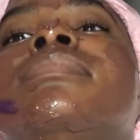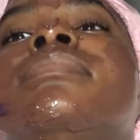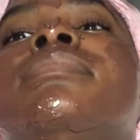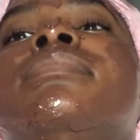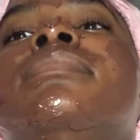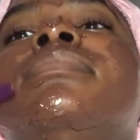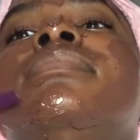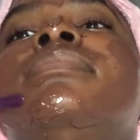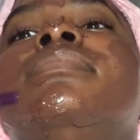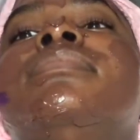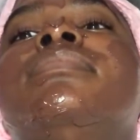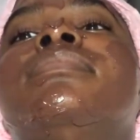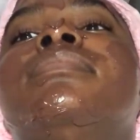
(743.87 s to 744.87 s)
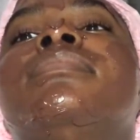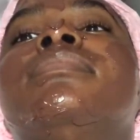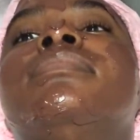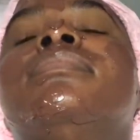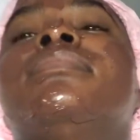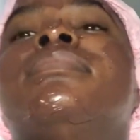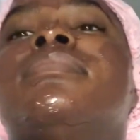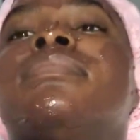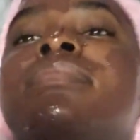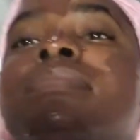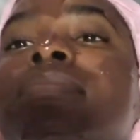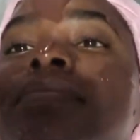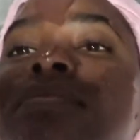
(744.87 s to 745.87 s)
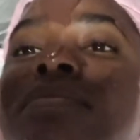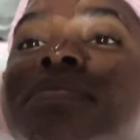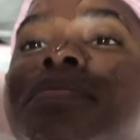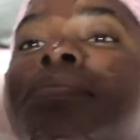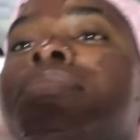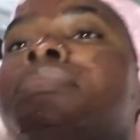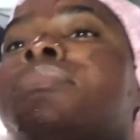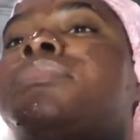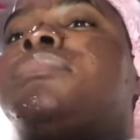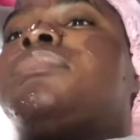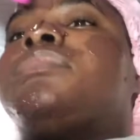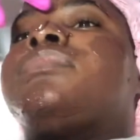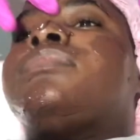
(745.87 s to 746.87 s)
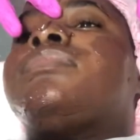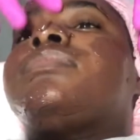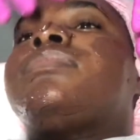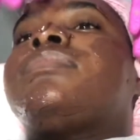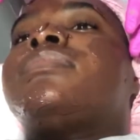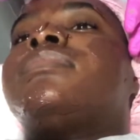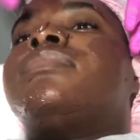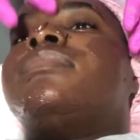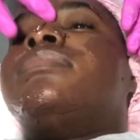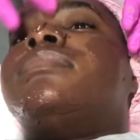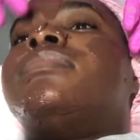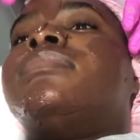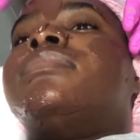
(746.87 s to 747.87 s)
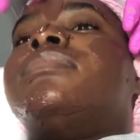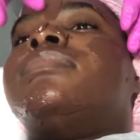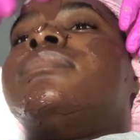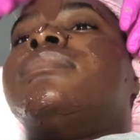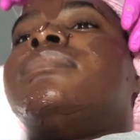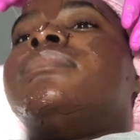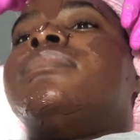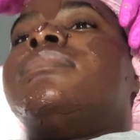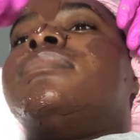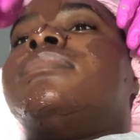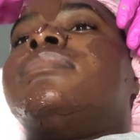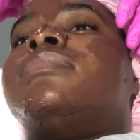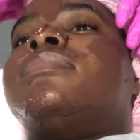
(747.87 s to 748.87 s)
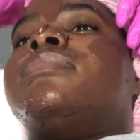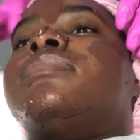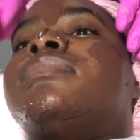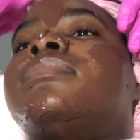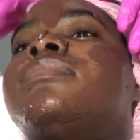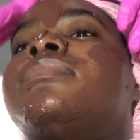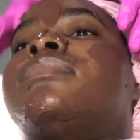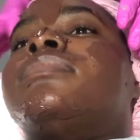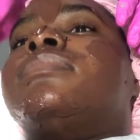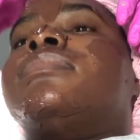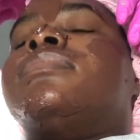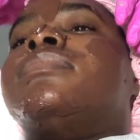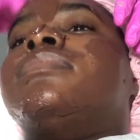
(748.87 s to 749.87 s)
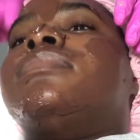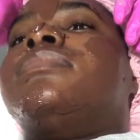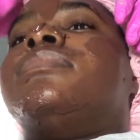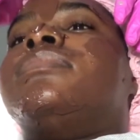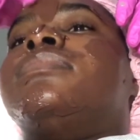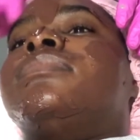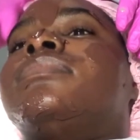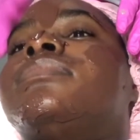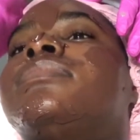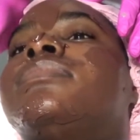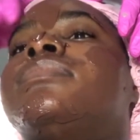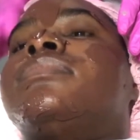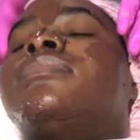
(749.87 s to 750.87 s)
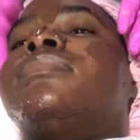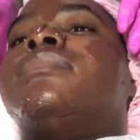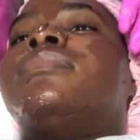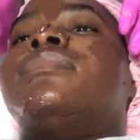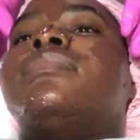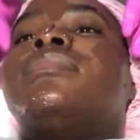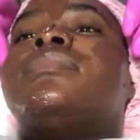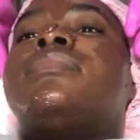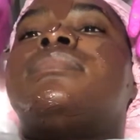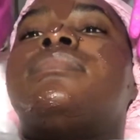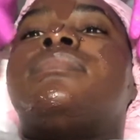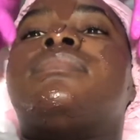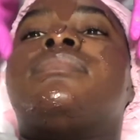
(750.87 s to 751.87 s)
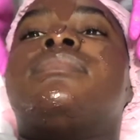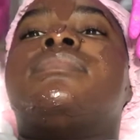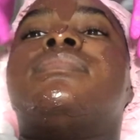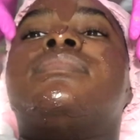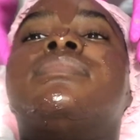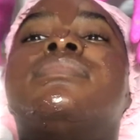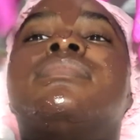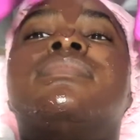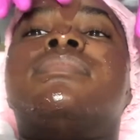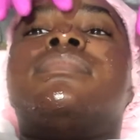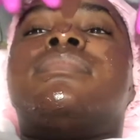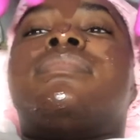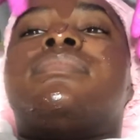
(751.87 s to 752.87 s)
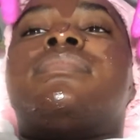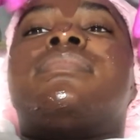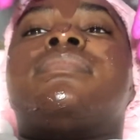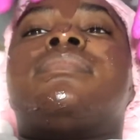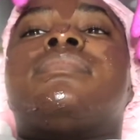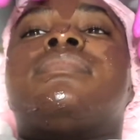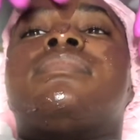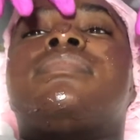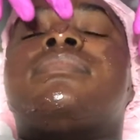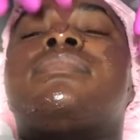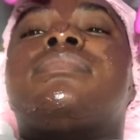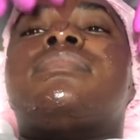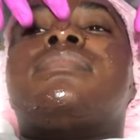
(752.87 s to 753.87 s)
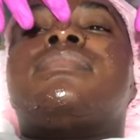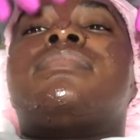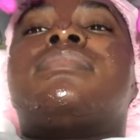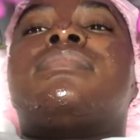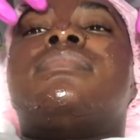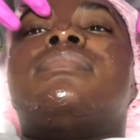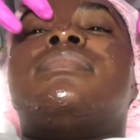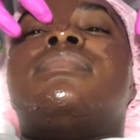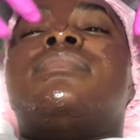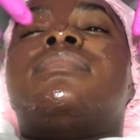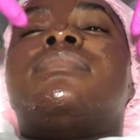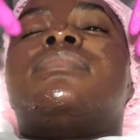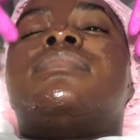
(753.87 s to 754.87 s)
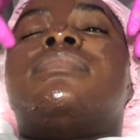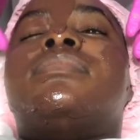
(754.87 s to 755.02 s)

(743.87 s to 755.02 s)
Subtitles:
So this is a chocolate moisturizer mask. Honey, that chocolate. I wanted to eat it so bad. Oh my gosh, it smells so good.